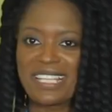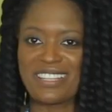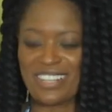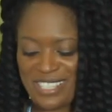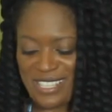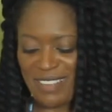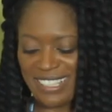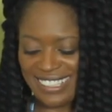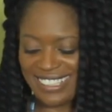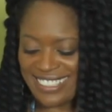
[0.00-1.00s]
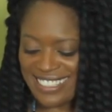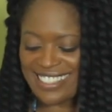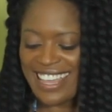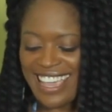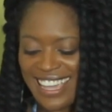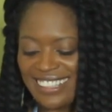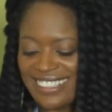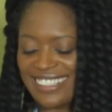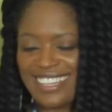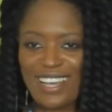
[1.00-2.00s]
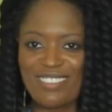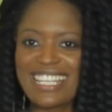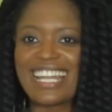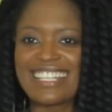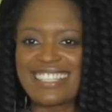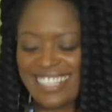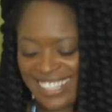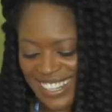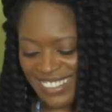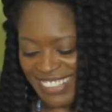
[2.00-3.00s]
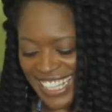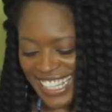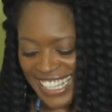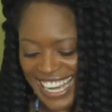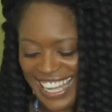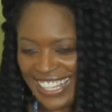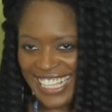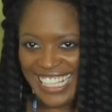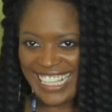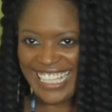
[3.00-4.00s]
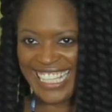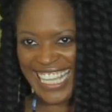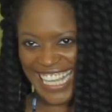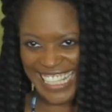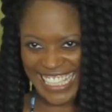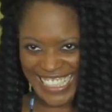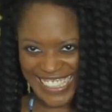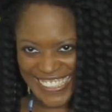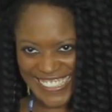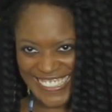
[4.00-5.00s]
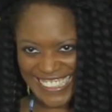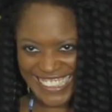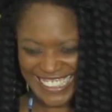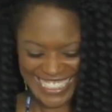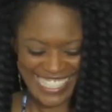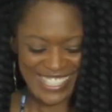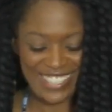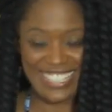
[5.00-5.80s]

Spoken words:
starts to smell delicious, in she comes and I see her coming in now. Hello. So